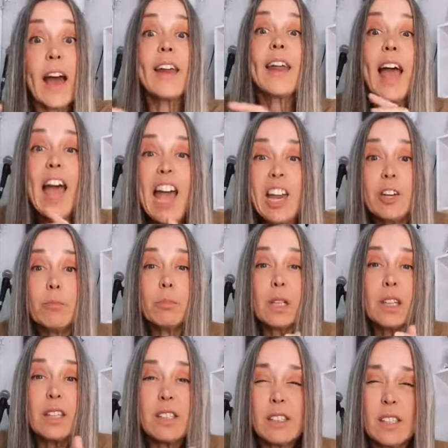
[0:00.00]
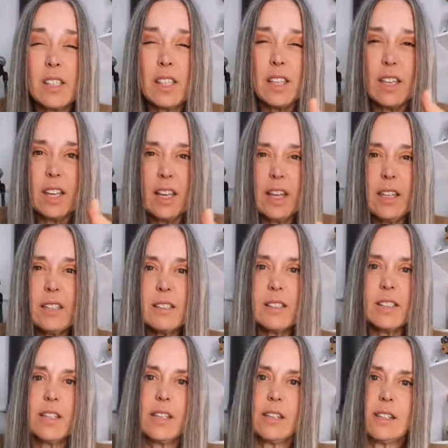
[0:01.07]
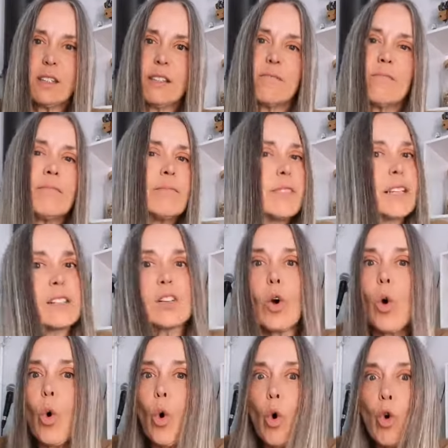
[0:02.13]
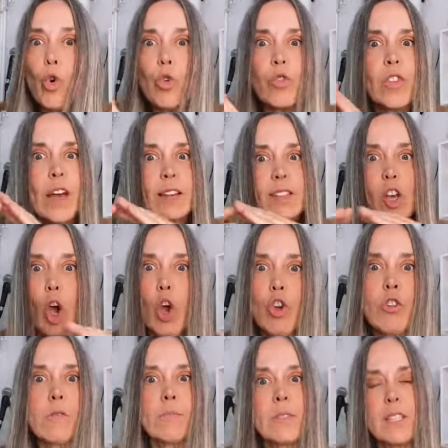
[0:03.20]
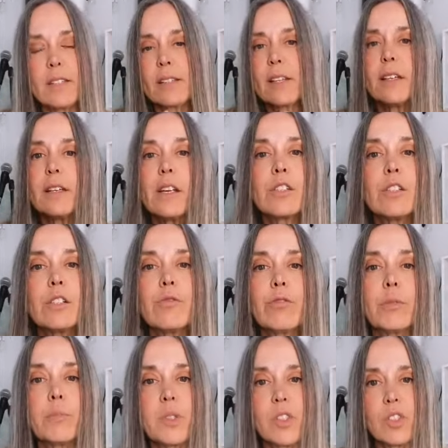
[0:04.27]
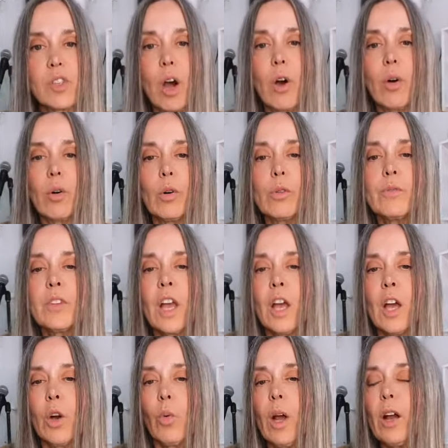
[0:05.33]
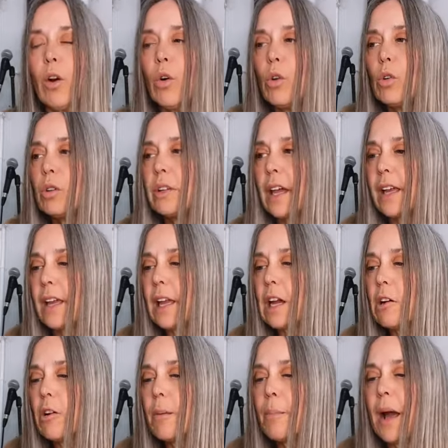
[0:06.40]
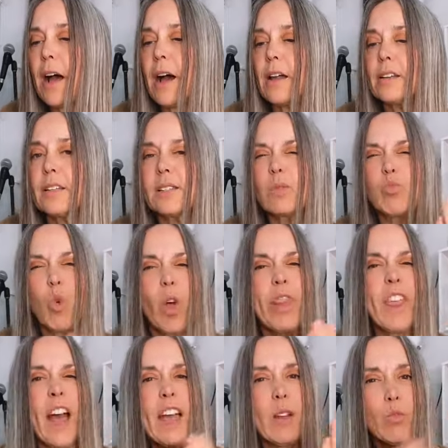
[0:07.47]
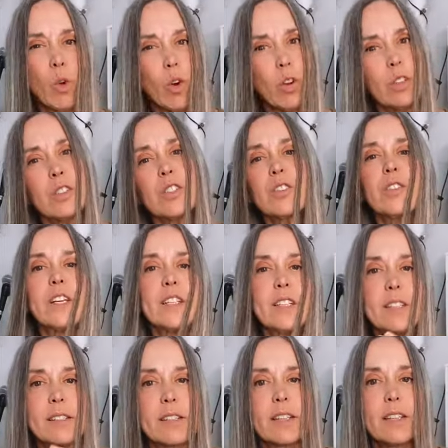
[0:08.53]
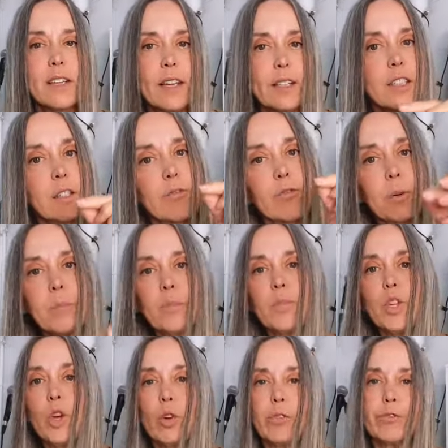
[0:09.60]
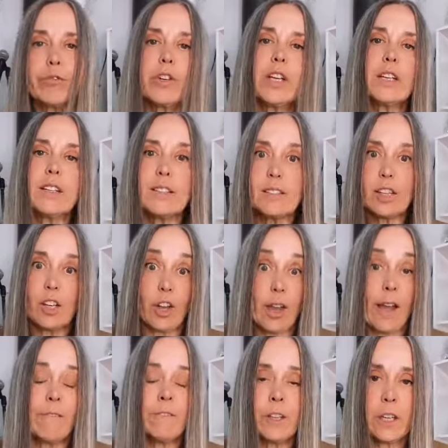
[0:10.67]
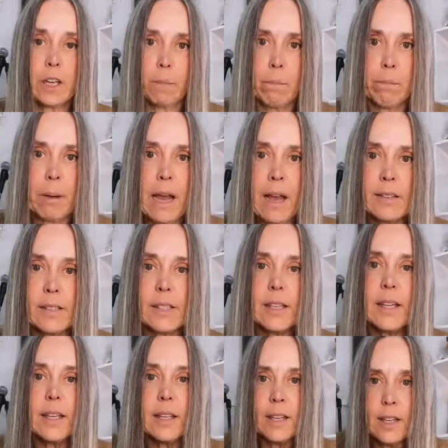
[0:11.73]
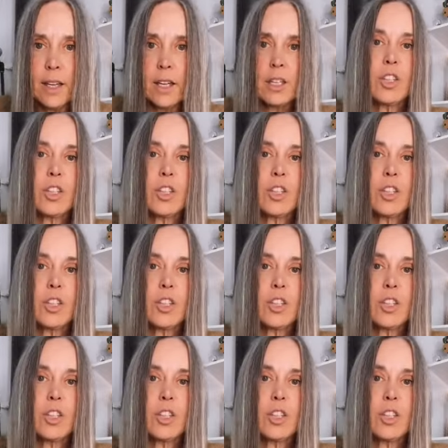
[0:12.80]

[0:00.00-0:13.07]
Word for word: that animalistic instinct. That's all that's home, disconnected from soul, where all they care about is what they want. They're disconnected from your feelings. They don't have the capacity